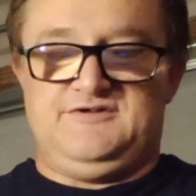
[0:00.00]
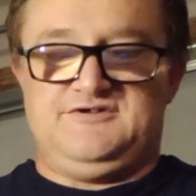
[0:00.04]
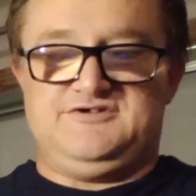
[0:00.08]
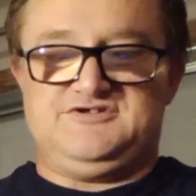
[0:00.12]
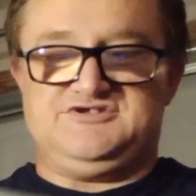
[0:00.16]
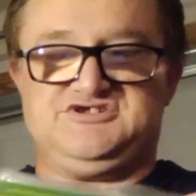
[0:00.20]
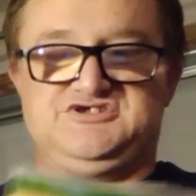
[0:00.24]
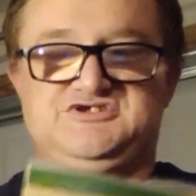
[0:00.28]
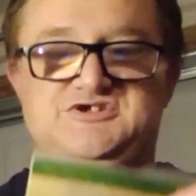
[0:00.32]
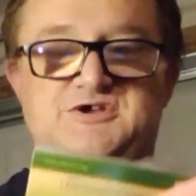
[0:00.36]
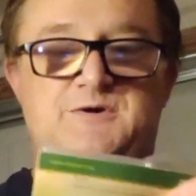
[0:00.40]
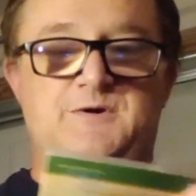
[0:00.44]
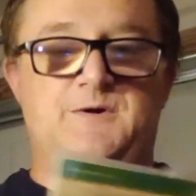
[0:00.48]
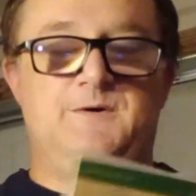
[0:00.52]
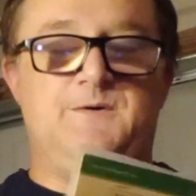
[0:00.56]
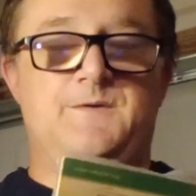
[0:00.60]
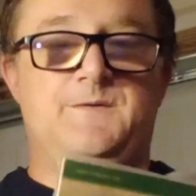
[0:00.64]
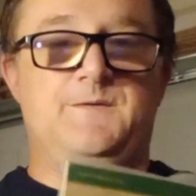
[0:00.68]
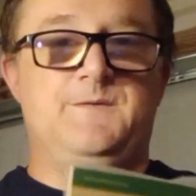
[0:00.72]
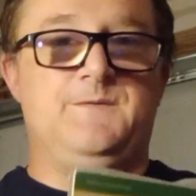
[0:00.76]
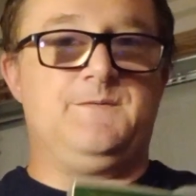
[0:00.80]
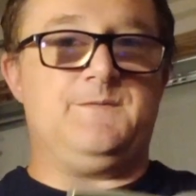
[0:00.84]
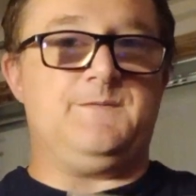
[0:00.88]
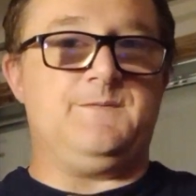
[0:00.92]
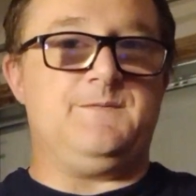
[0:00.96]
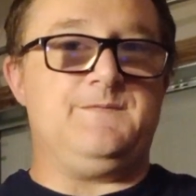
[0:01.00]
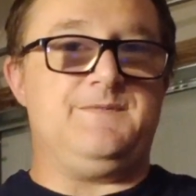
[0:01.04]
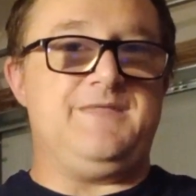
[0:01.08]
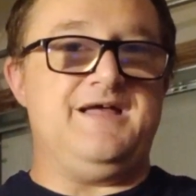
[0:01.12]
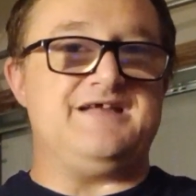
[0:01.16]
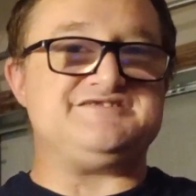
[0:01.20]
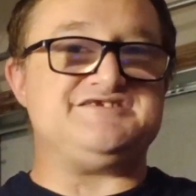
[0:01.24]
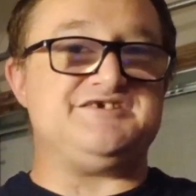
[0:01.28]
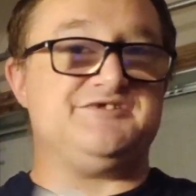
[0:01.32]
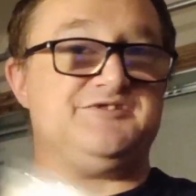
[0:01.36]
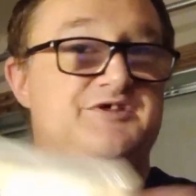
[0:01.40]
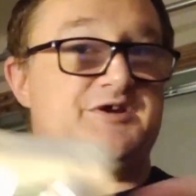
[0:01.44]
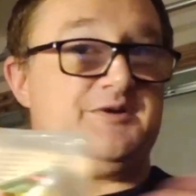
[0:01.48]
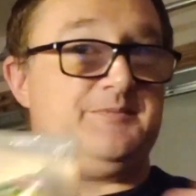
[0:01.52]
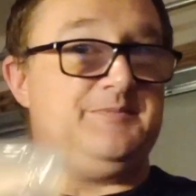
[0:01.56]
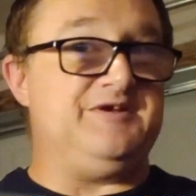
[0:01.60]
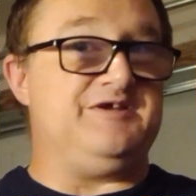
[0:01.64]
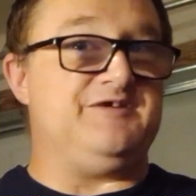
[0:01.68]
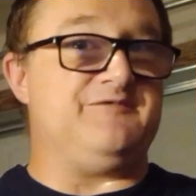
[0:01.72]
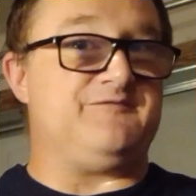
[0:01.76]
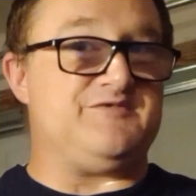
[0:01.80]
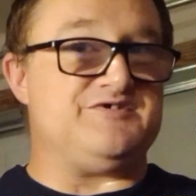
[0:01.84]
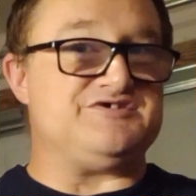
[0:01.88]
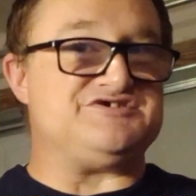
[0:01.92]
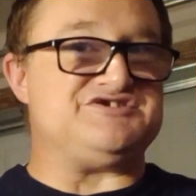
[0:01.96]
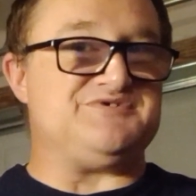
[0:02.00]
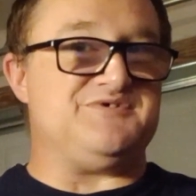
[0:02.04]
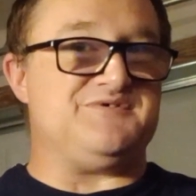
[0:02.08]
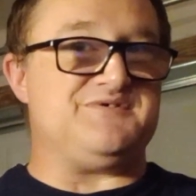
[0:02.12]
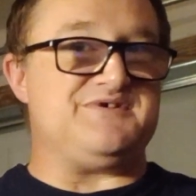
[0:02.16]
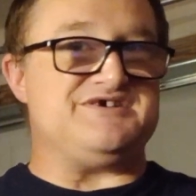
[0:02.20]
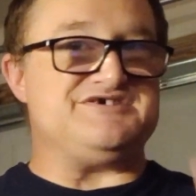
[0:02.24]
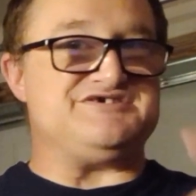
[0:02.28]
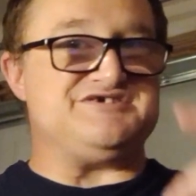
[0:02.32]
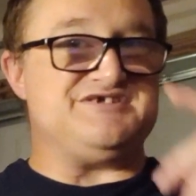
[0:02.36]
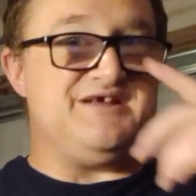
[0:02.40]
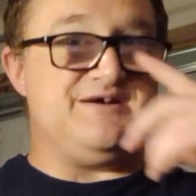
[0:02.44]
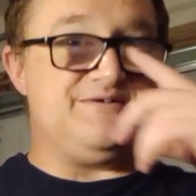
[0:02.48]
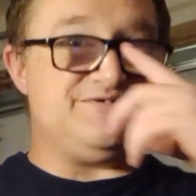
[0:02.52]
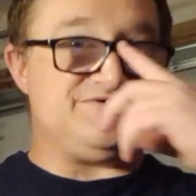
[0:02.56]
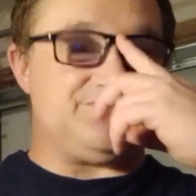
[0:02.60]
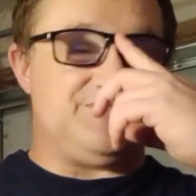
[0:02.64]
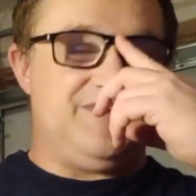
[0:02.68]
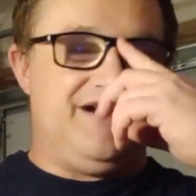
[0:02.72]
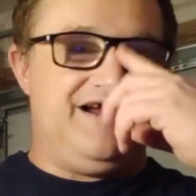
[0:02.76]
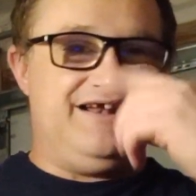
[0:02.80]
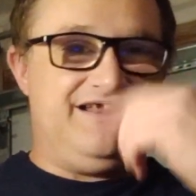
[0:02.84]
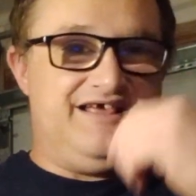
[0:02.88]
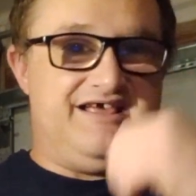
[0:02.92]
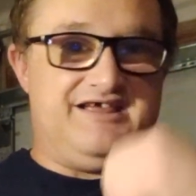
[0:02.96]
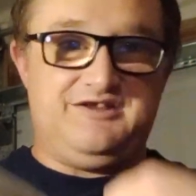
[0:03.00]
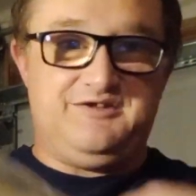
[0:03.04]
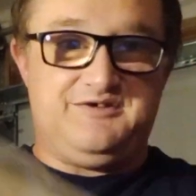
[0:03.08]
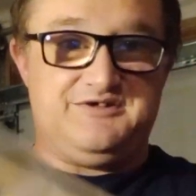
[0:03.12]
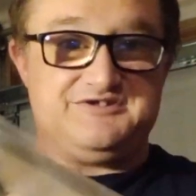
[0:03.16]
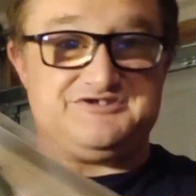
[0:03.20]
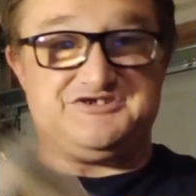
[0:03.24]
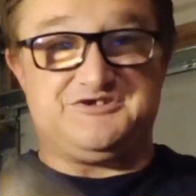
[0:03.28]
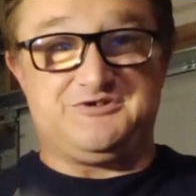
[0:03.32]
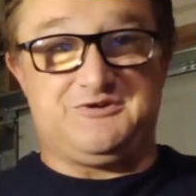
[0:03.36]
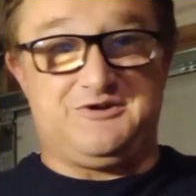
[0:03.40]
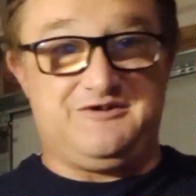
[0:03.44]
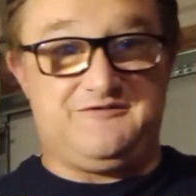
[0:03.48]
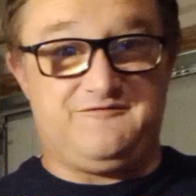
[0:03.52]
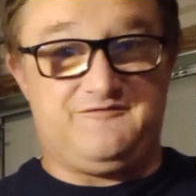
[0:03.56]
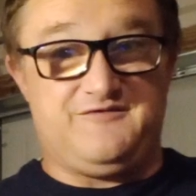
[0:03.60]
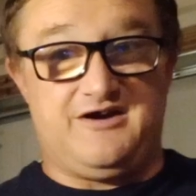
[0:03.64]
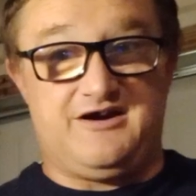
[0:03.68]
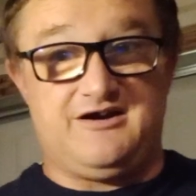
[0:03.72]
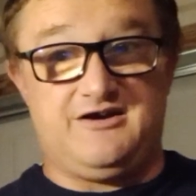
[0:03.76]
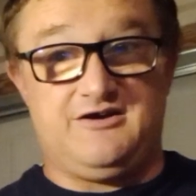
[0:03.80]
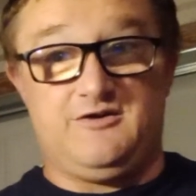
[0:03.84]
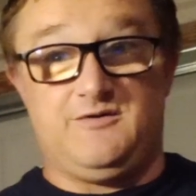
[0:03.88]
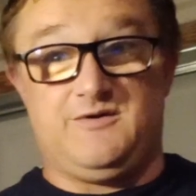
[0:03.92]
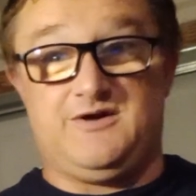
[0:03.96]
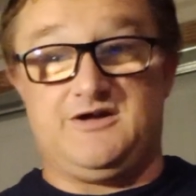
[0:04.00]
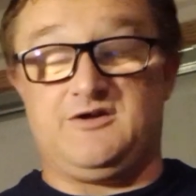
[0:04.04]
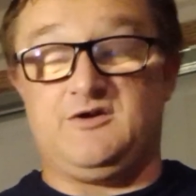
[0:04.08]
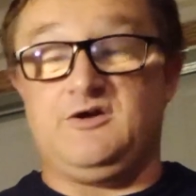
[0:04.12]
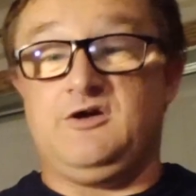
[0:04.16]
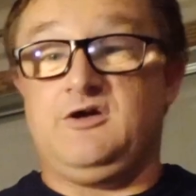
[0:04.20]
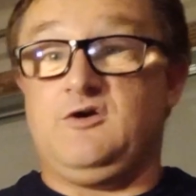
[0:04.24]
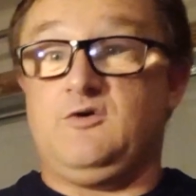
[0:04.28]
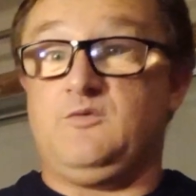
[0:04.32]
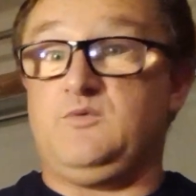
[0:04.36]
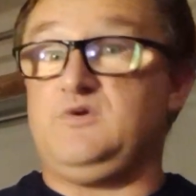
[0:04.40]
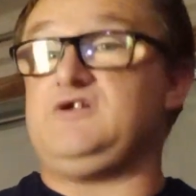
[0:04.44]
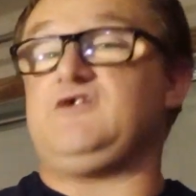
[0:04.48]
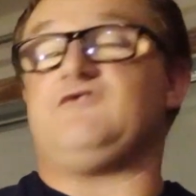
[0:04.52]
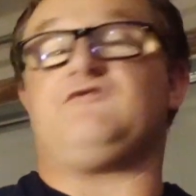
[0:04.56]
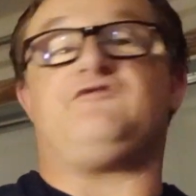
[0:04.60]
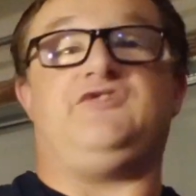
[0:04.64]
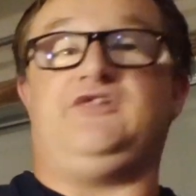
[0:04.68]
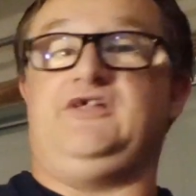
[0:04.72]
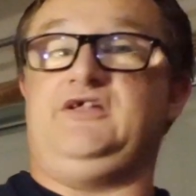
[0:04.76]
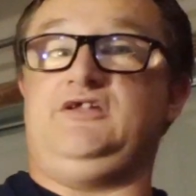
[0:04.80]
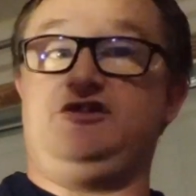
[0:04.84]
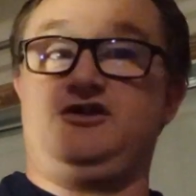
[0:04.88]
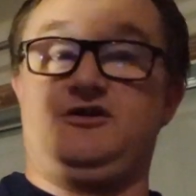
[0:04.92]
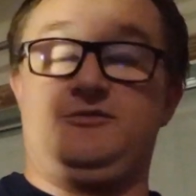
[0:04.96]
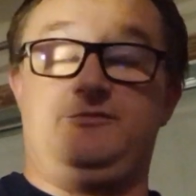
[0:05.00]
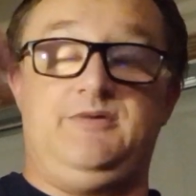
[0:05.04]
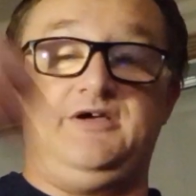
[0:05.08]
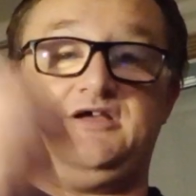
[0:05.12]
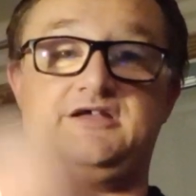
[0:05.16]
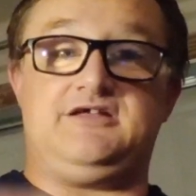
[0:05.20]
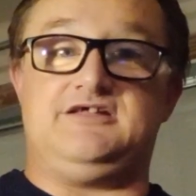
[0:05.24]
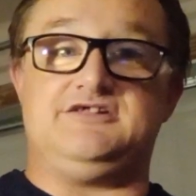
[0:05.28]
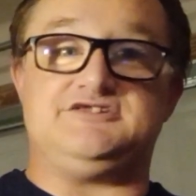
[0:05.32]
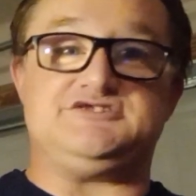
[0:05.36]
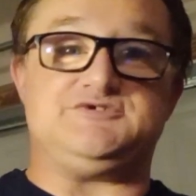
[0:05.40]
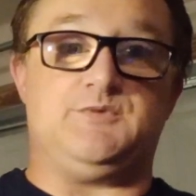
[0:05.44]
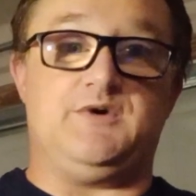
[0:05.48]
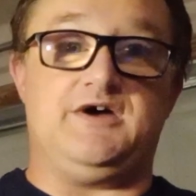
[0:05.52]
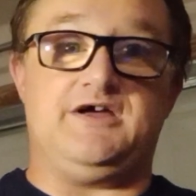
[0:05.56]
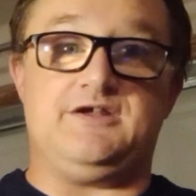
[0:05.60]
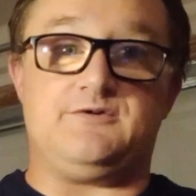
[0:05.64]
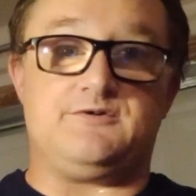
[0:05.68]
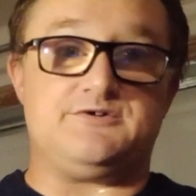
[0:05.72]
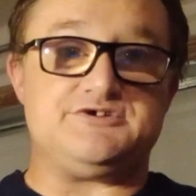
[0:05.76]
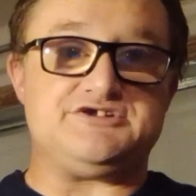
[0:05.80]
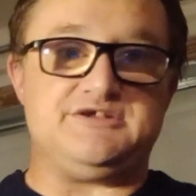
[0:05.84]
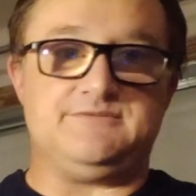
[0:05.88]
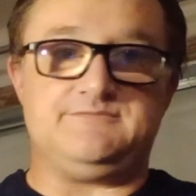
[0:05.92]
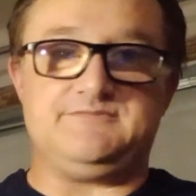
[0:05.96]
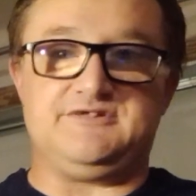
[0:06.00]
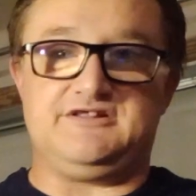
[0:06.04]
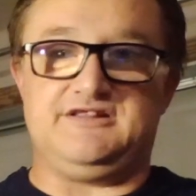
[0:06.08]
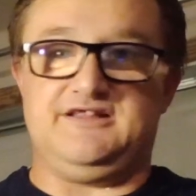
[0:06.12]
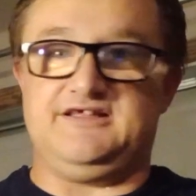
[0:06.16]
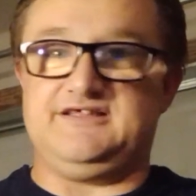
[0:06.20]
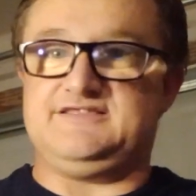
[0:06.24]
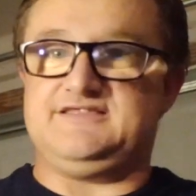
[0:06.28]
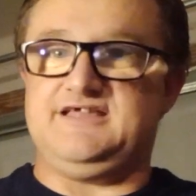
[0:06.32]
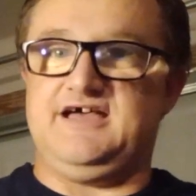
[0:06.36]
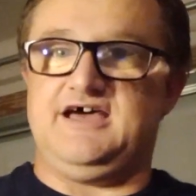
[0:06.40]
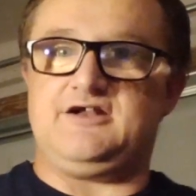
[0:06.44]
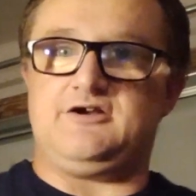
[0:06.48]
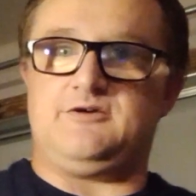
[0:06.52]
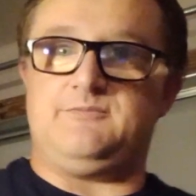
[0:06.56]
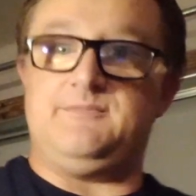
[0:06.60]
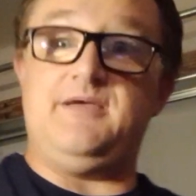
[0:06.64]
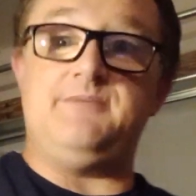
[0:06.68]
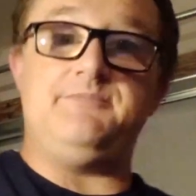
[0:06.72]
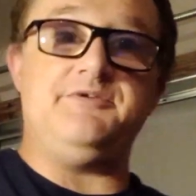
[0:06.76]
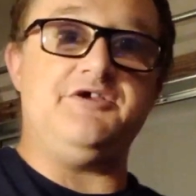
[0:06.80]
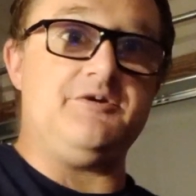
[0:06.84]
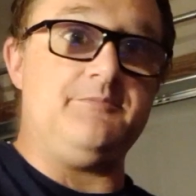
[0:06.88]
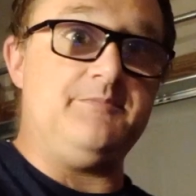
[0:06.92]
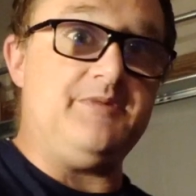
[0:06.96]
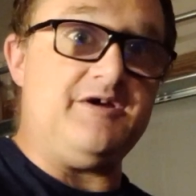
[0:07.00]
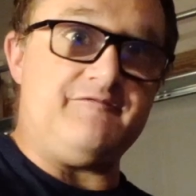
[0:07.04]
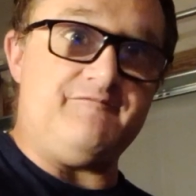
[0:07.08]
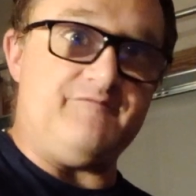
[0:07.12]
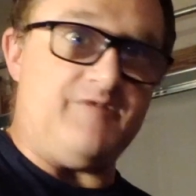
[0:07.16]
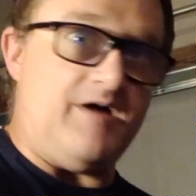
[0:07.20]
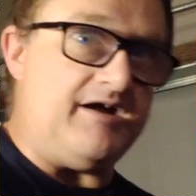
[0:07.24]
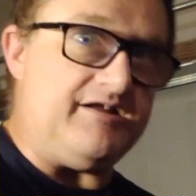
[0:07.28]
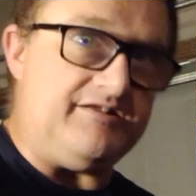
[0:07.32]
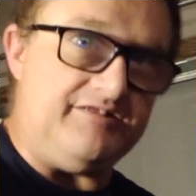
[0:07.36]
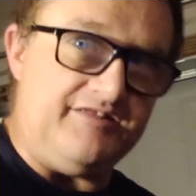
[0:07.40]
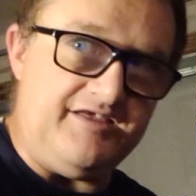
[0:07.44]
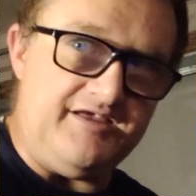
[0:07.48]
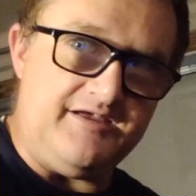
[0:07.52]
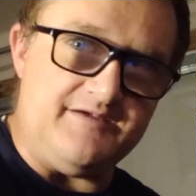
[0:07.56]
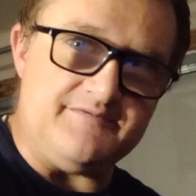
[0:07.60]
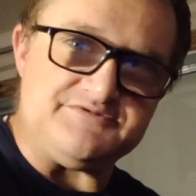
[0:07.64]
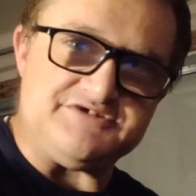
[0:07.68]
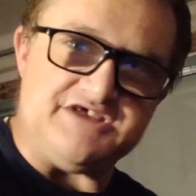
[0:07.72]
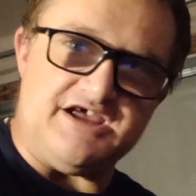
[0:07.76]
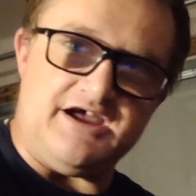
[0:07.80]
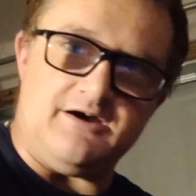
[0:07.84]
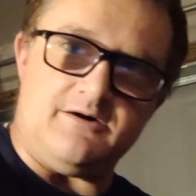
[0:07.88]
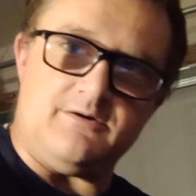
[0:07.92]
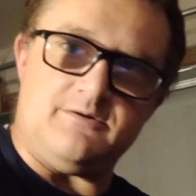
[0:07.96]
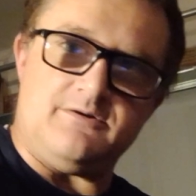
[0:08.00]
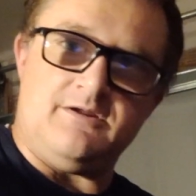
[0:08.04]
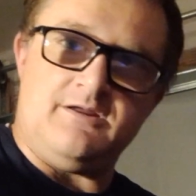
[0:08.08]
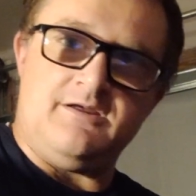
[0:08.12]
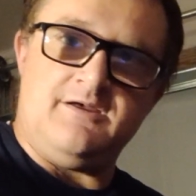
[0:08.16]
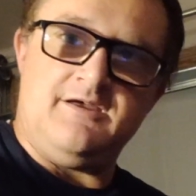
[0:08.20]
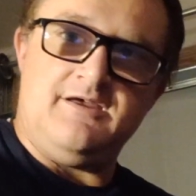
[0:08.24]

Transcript: So that's a little bit different story. So now it's raining and you can still get a fire going when your flint and your Bic gets wet or something like that. Or maybe your Bic finally gives out.